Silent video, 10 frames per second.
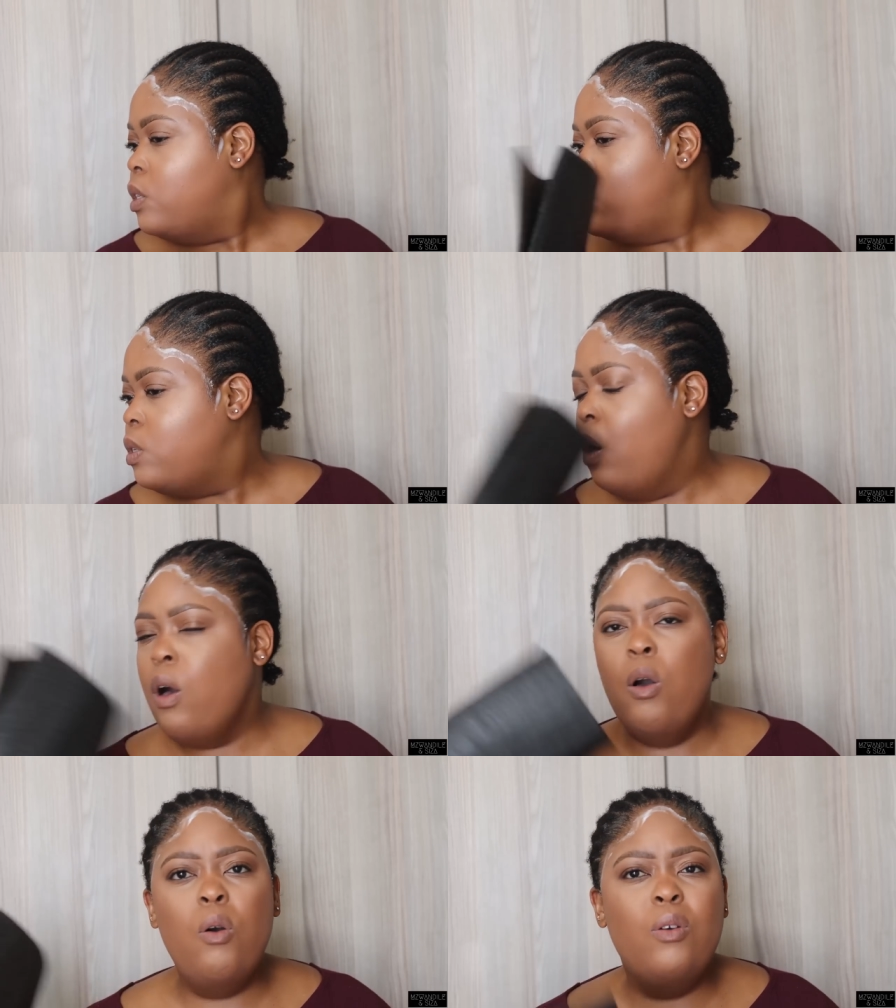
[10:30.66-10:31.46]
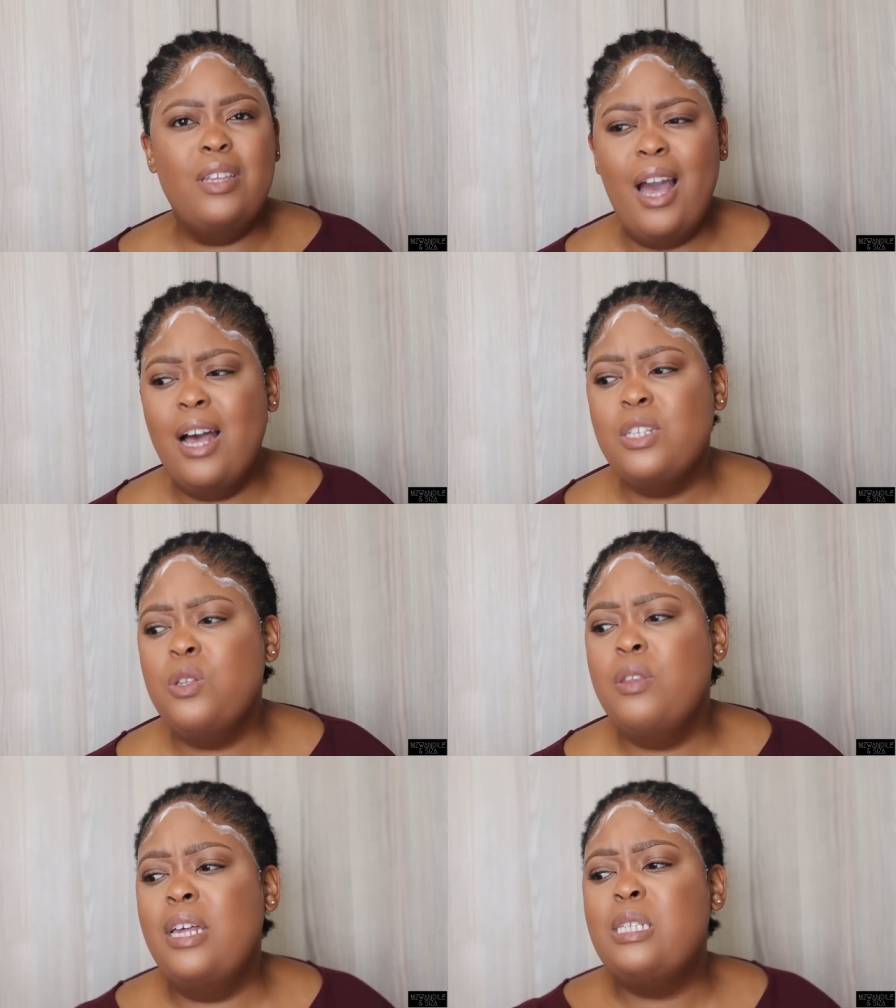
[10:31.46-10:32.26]
so yeah
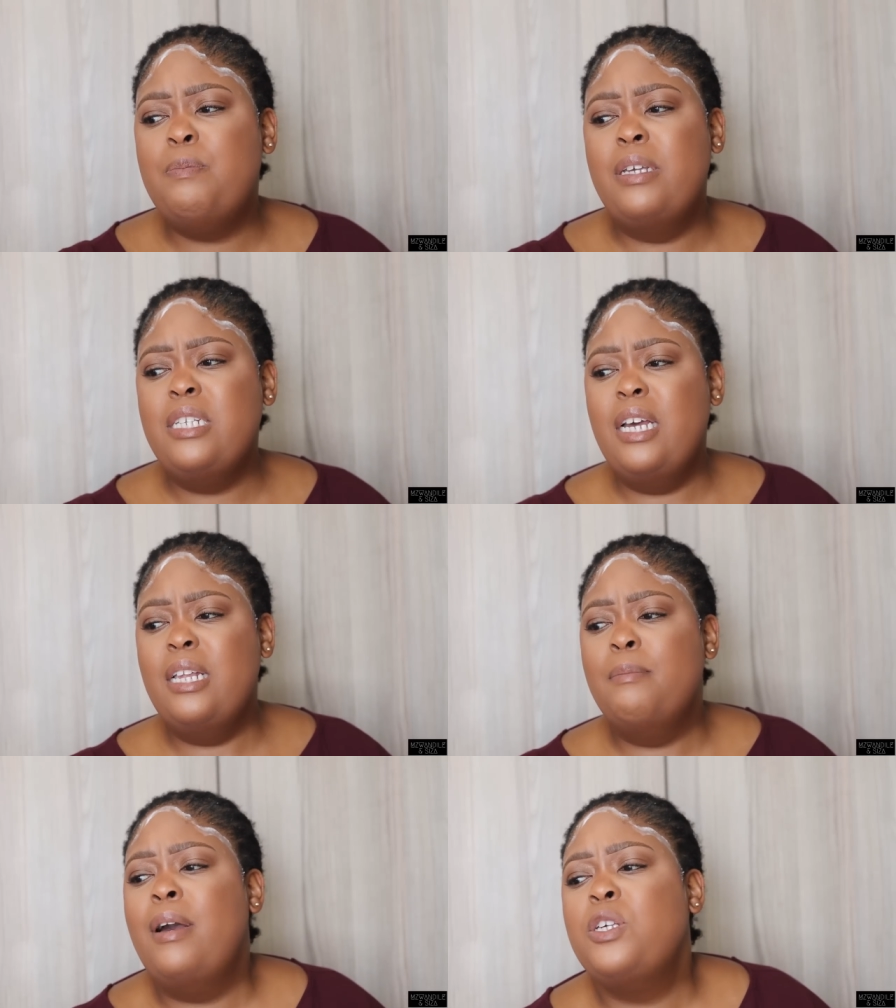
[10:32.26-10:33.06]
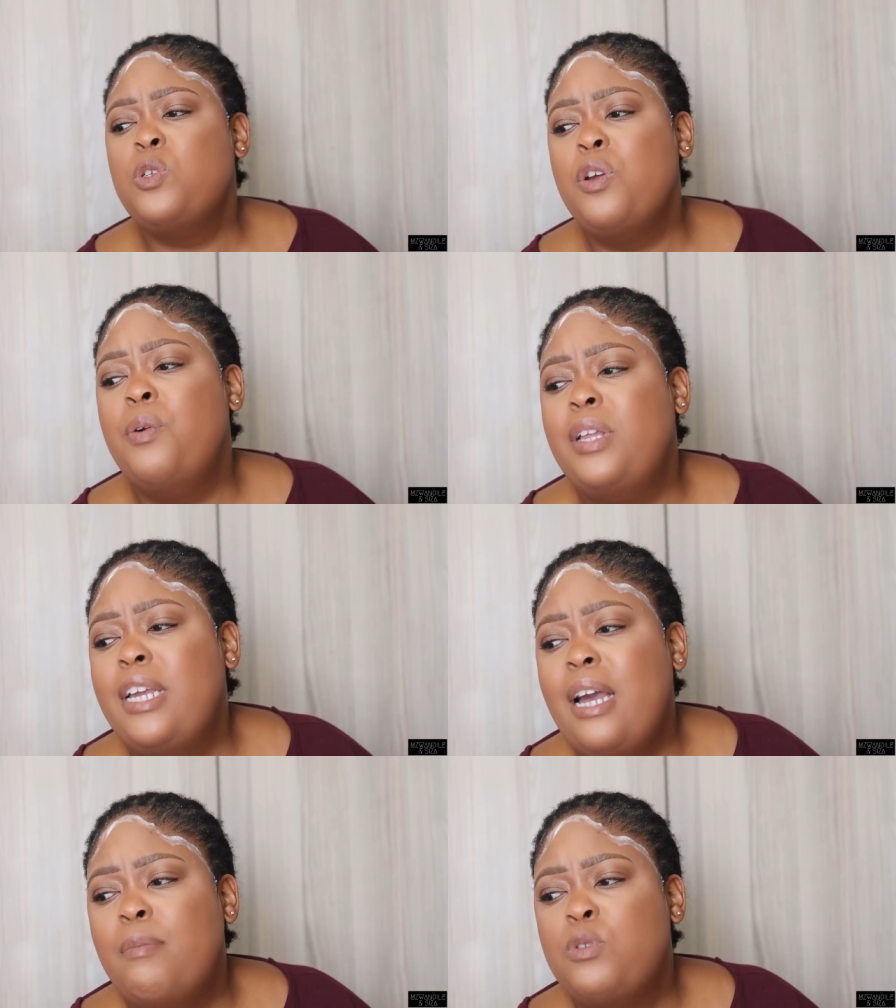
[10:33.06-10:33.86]
so that's basically my story when
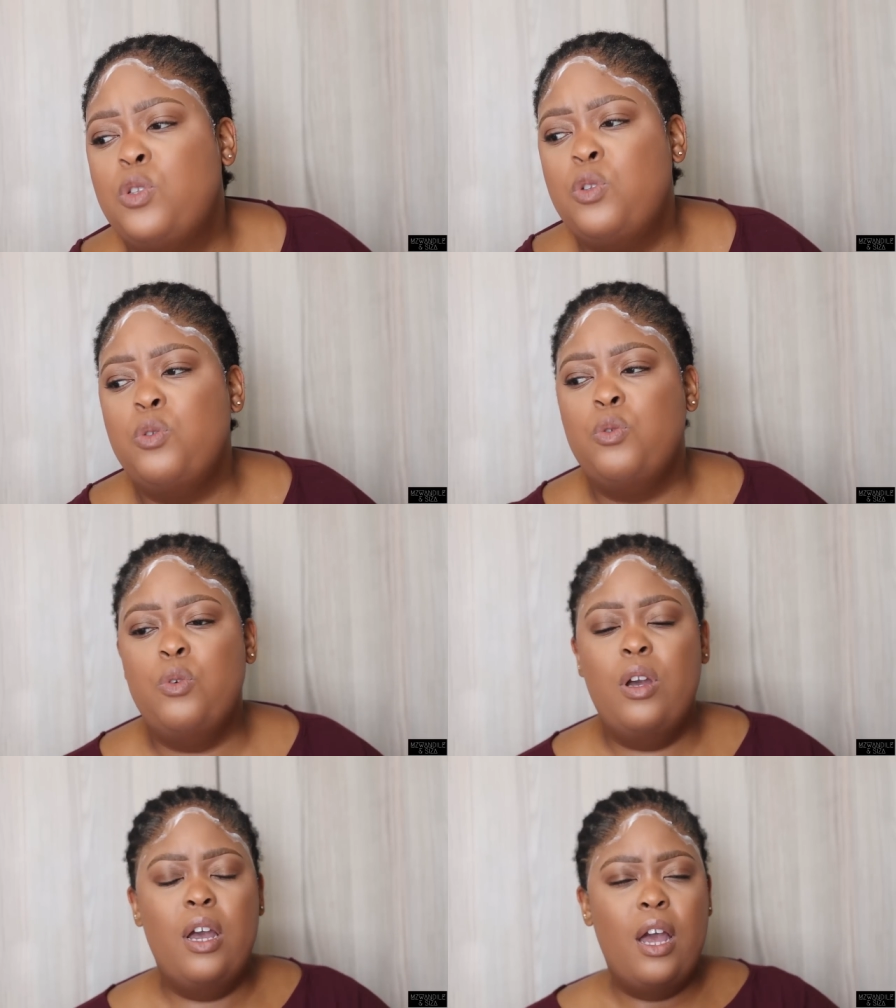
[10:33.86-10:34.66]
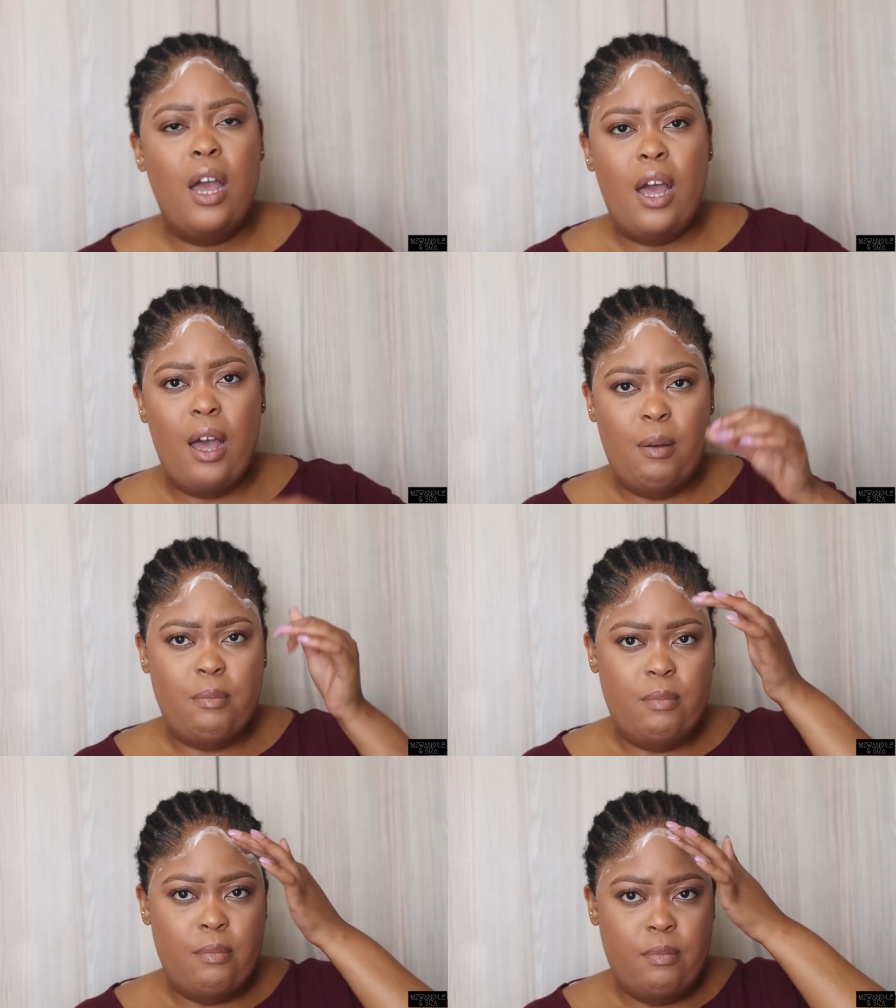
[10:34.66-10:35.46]
it comes to
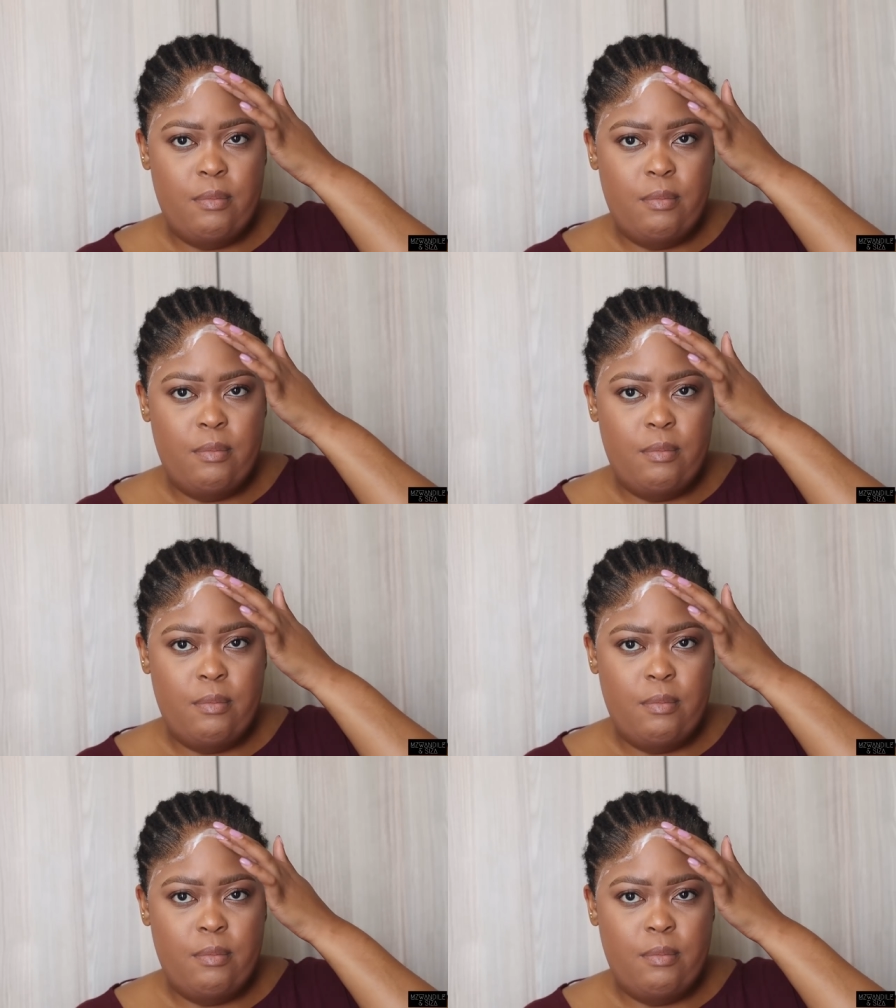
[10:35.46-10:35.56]
um,